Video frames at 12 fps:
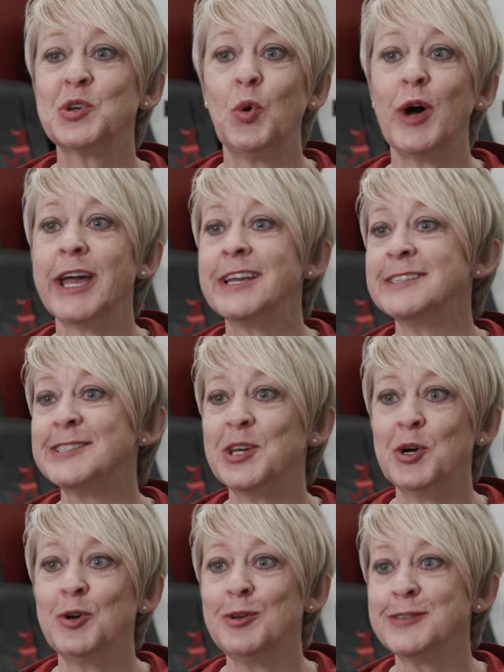quietest
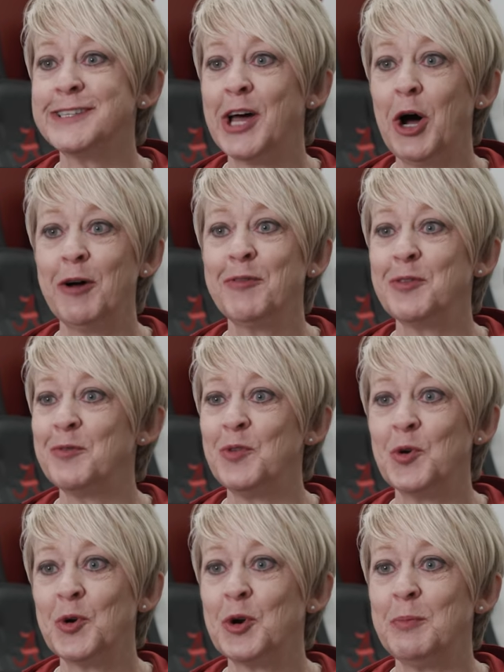souls off the
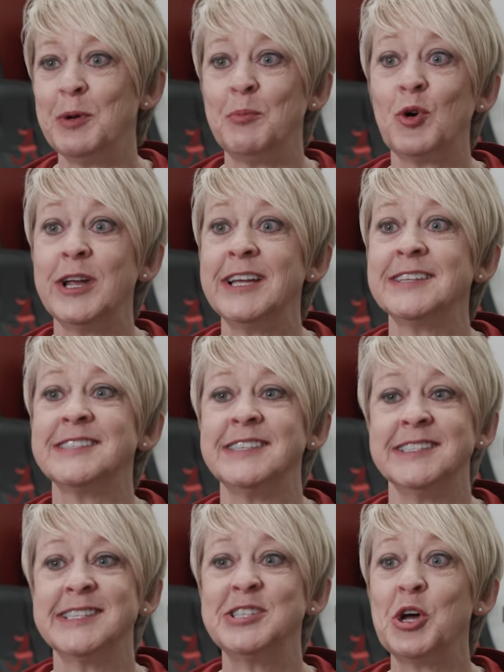floor. It brings
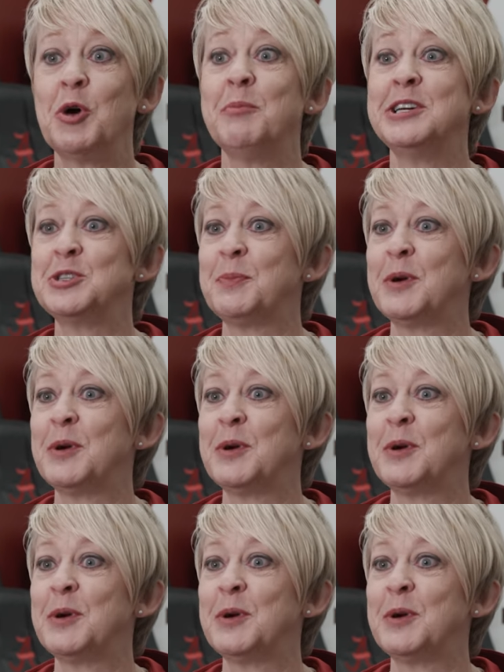so much